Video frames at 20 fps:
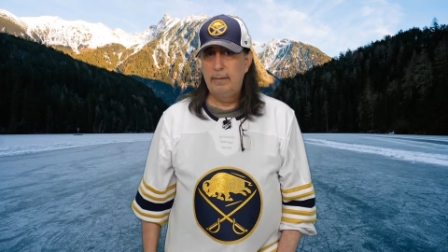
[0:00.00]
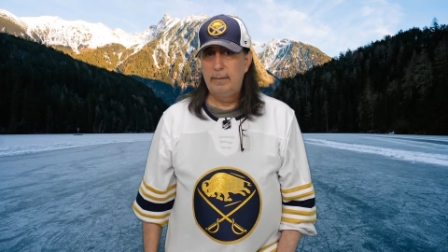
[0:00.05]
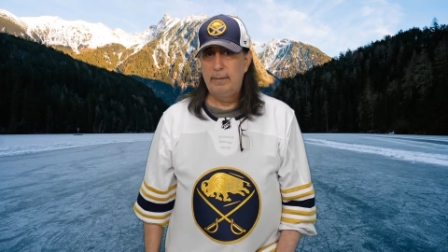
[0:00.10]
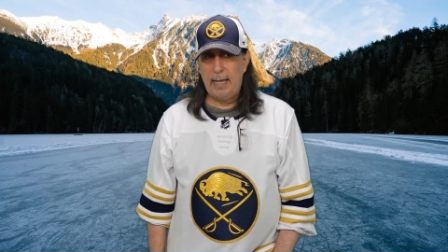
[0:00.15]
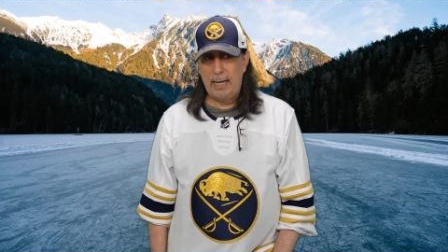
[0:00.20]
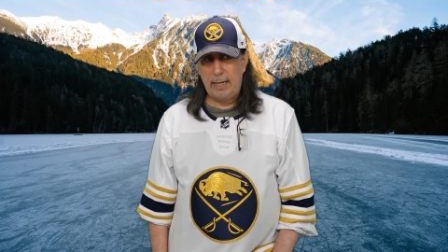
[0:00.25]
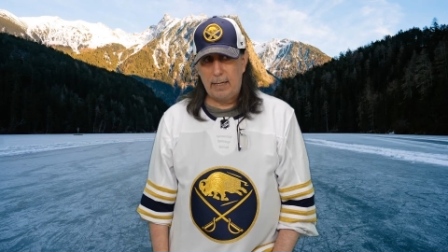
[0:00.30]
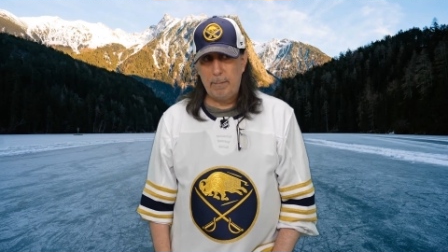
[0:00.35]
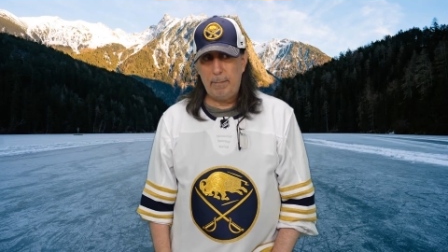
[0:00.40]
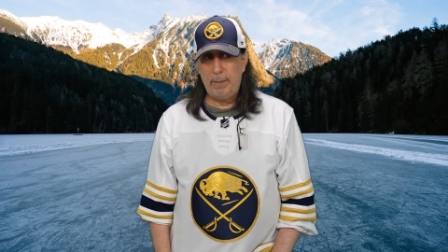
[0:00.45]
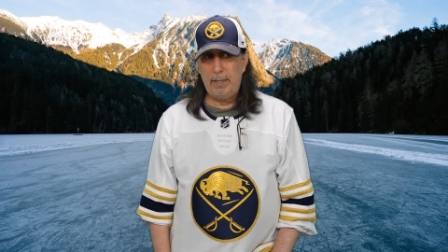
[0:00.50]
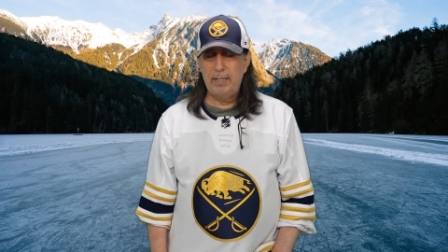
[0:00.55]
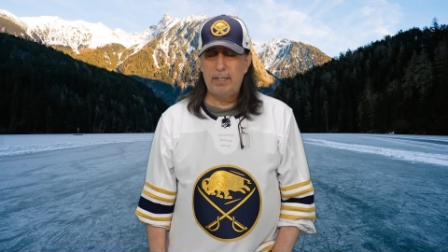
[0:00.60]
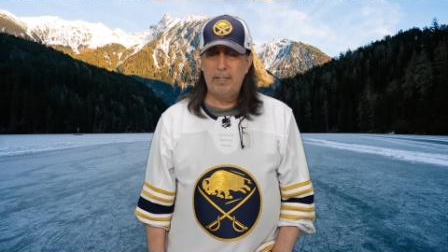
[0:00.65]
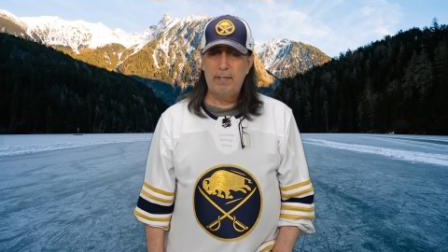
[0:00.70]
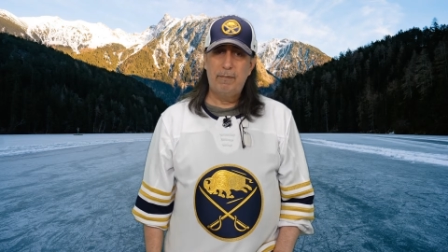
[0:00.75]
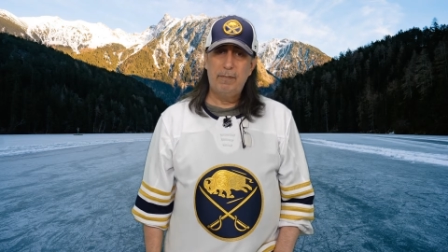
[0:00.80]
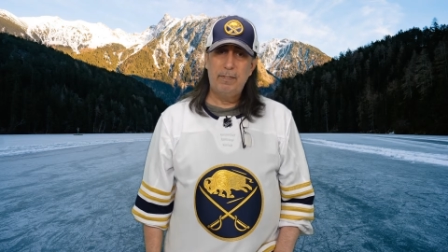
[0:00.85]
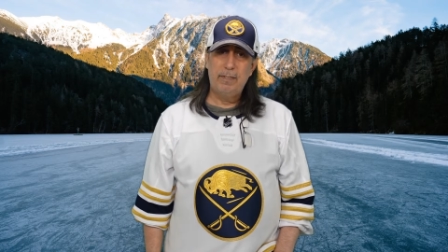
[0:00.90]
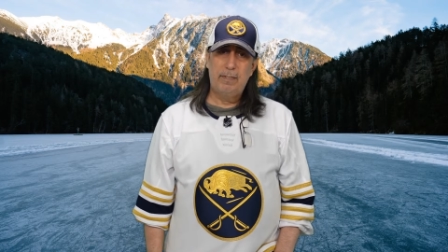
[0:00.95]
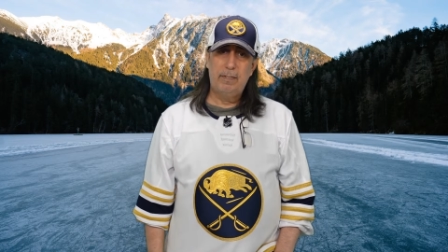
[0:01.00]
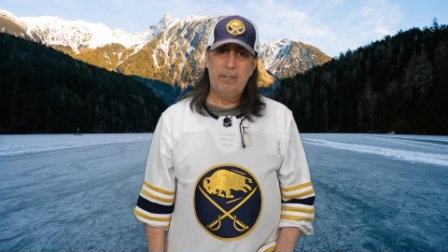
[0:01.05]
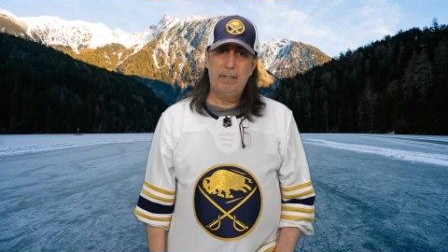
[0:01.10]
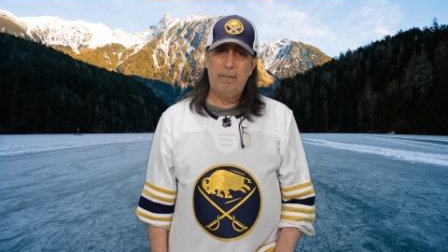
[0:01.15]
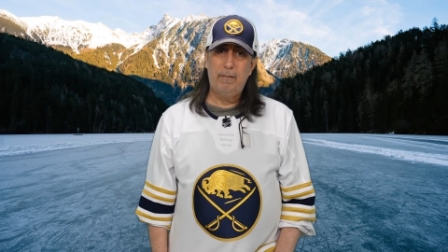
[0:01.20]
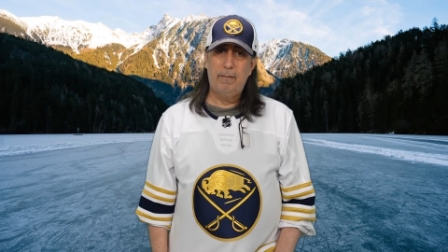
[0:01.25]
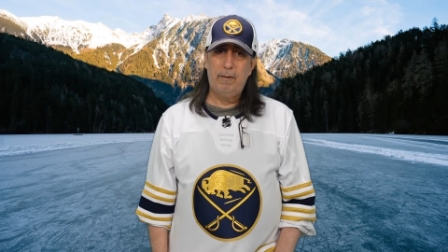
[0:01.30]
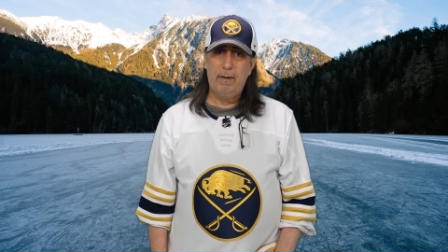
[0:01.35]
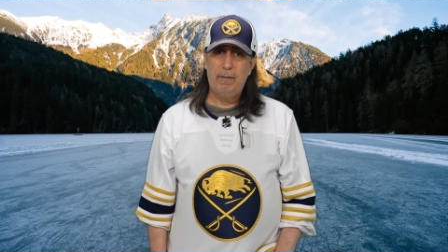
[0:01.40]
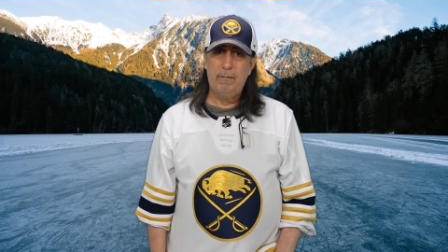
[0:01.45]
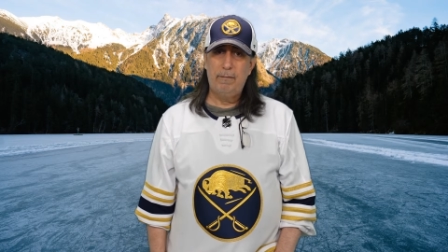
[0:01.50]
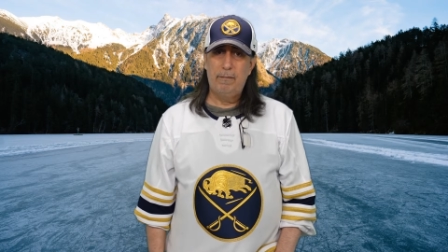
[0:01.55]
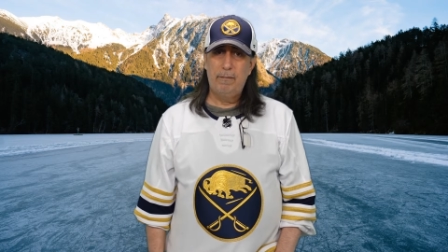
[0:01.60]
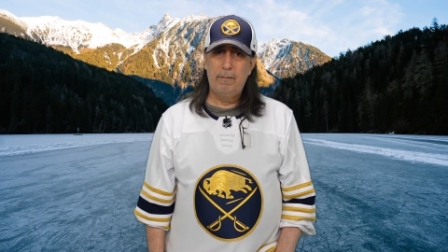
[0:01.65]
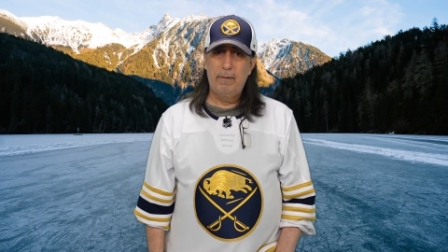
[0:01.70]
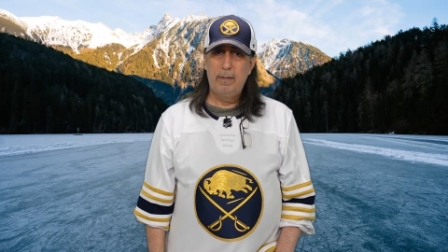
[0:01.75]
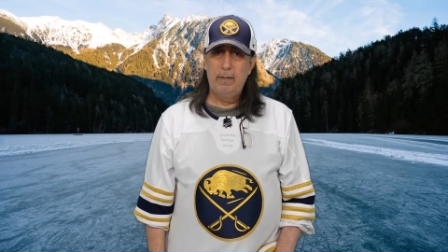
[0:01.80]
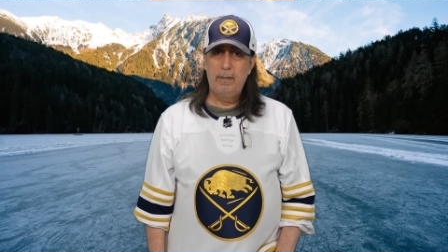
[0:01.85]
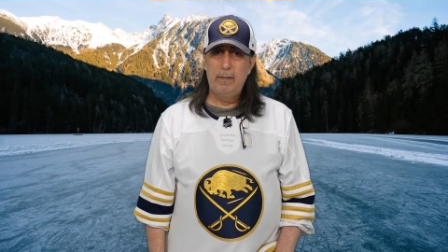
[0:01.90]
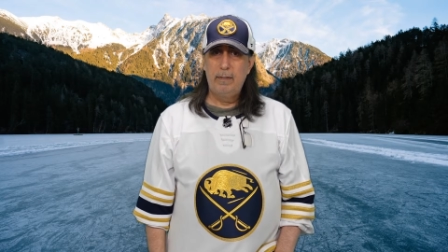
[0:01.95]
that could be the difference of
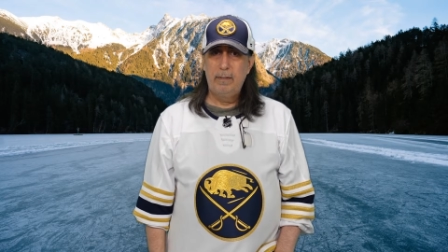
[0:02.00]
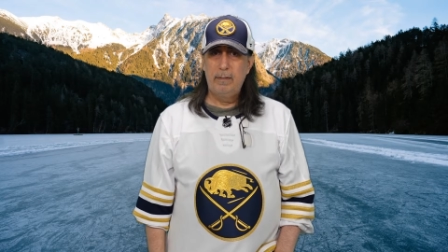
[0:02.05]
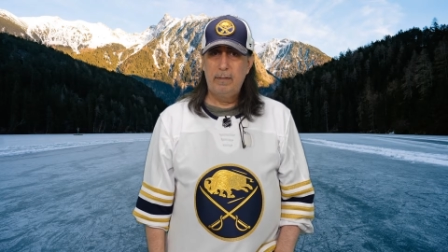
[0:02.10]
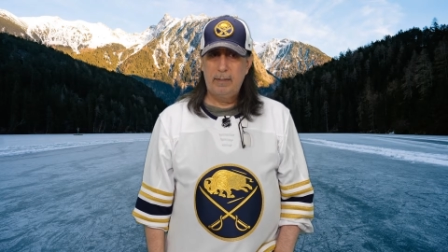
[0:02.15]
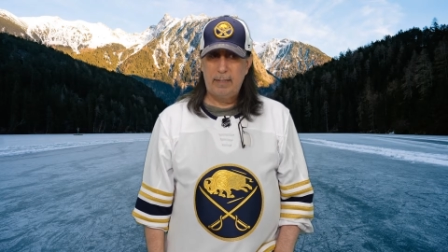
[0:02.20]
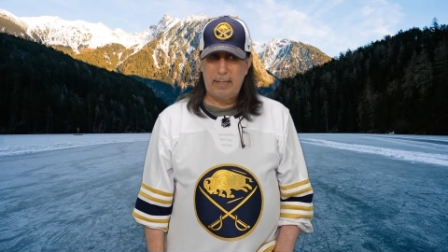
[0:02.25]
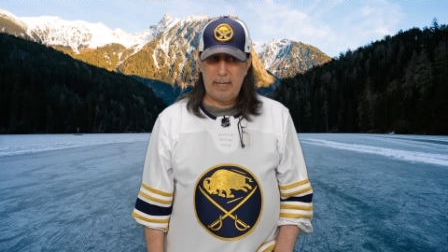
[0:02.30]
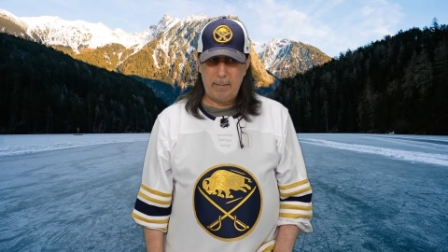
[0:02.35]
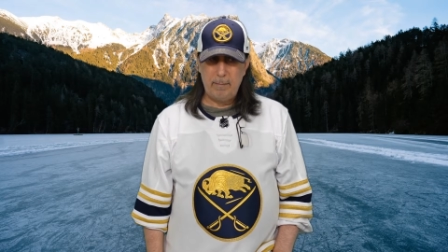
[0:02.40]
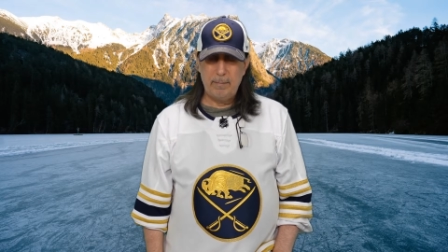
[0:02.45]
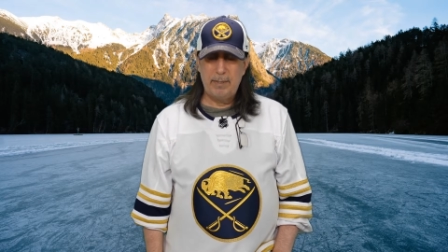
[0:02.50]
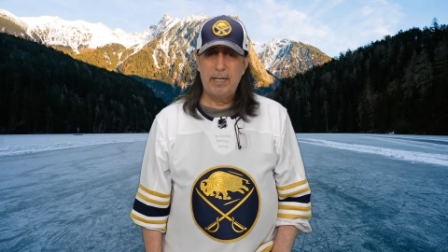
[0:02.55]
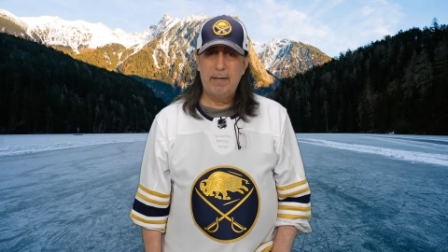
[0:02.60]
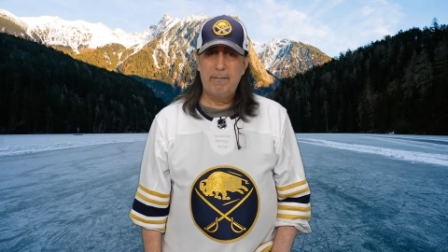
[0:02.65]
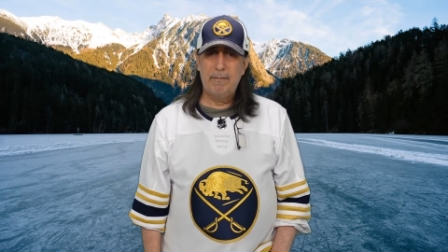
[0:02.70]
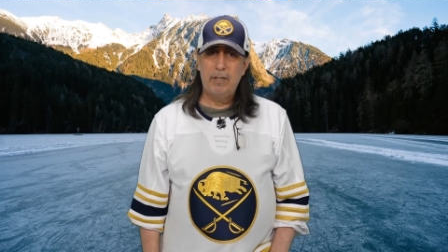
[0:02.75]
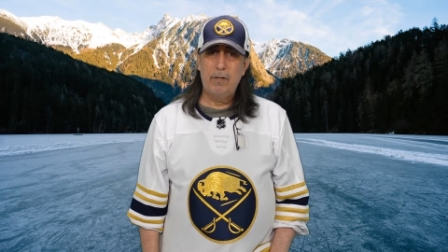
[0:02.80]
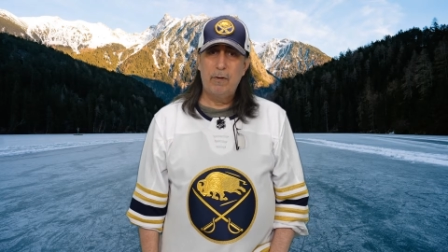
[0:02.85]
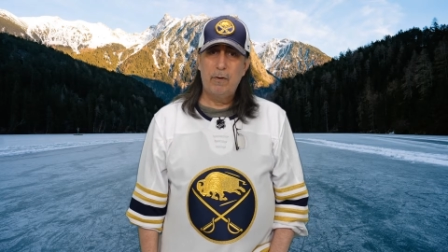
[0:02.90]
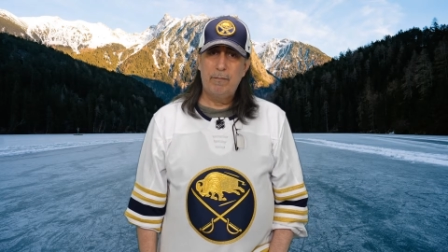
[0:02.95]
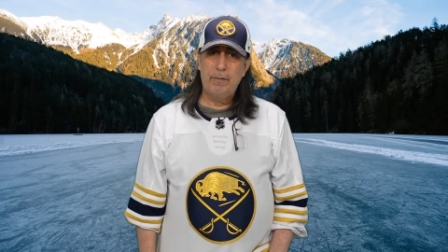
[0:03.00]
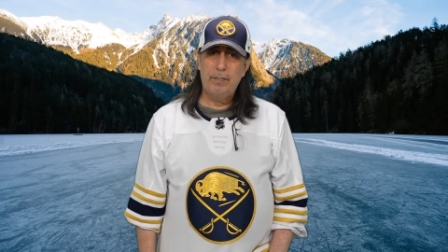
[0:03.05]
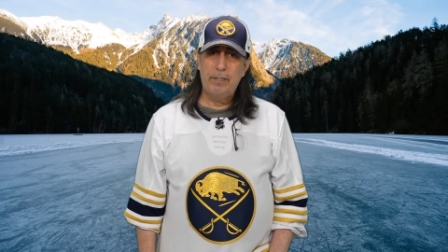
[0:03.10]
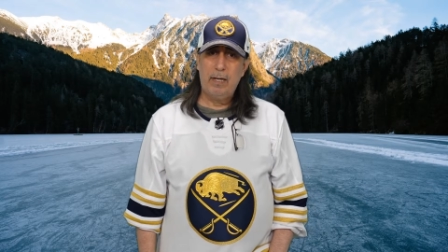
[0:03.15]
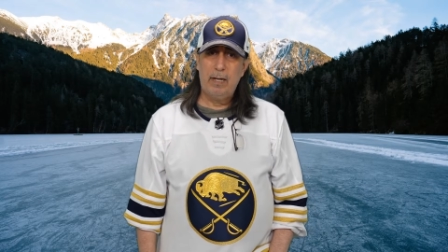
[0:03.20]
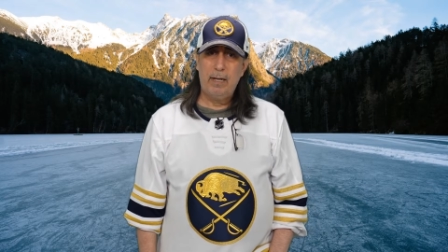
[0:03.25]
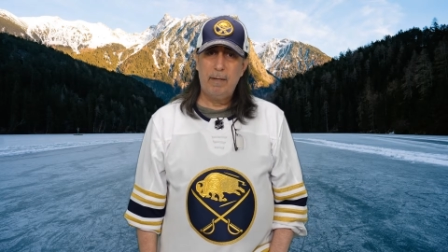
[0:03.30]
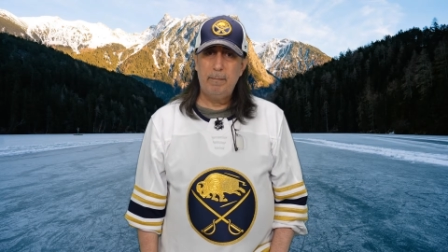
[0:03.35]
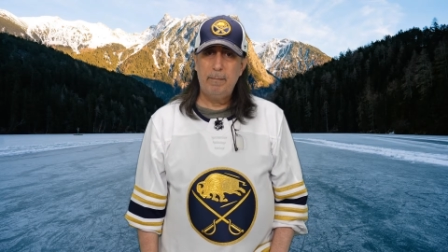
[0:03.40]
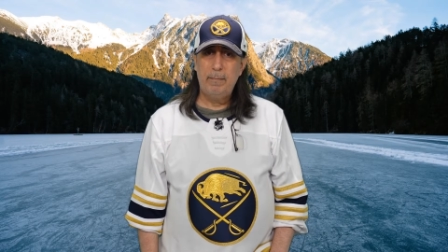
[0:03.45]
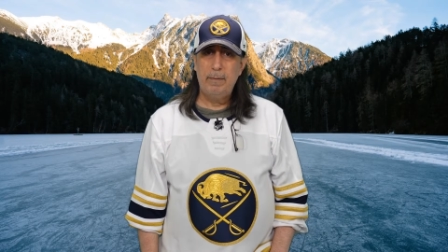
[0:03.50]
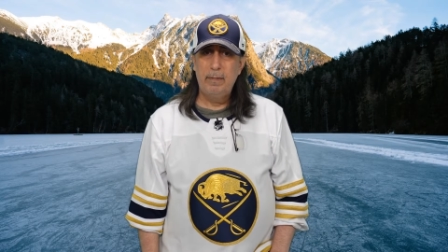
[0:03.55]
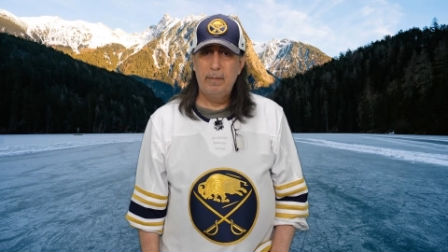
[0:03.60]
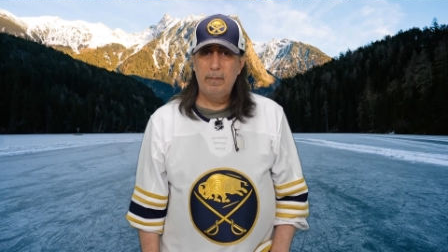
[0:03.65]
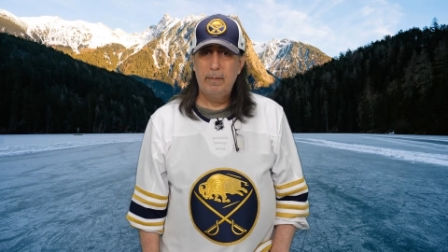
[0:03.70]
game 7 in overtime,